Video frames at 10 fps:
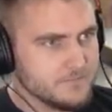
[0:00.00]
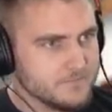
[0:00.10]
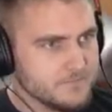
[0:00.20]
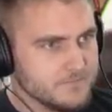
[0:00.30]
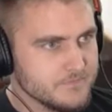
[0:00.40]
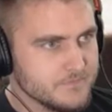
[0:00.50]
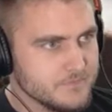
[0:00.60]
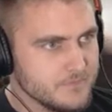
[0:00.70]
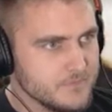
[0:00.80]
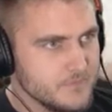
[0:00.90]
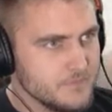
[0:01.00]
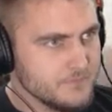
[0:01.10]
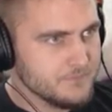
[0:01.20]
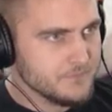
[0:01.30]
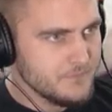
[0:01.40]

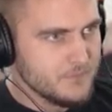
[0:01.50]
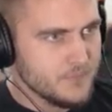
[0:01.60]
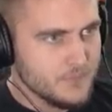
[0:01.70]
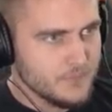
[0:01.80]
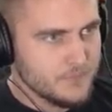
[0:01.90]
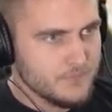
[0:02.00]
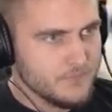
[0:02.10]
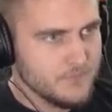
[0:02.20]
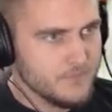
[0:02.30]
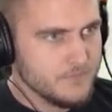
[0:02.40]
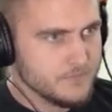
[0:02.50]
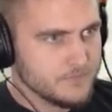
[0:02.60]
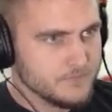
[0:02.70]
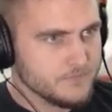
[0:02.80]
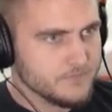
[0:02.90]

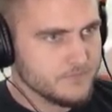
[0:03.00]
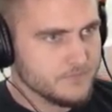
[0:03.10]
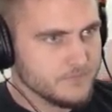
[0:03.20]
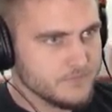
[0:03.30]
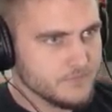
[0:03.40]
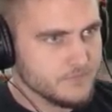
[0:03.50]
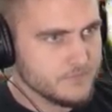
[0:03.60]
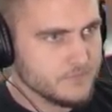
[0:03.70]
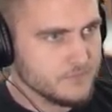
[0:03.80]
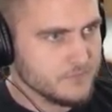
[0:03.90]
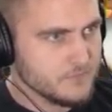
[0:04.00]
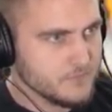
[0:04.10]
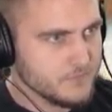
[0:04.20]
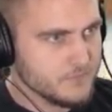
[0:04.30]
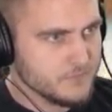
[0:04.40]

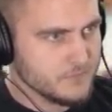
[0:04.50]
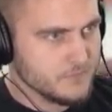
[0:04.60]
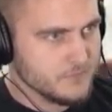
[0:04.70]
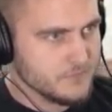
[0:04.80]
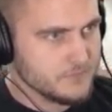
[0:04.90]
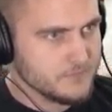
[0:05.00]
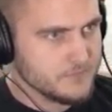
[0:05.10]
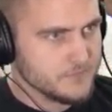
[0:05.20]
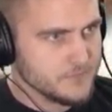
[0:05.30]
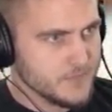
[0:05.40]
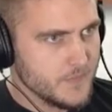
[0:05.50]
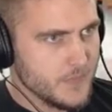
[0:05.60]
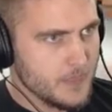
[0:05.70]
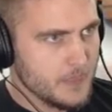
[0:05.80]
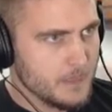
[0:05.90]

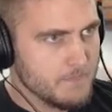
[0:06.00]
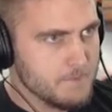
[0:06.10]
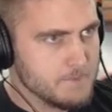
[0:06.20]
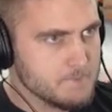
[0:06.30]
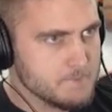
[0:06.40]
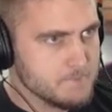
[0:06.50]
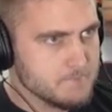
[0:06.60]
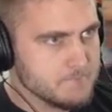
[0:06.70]
[no speech]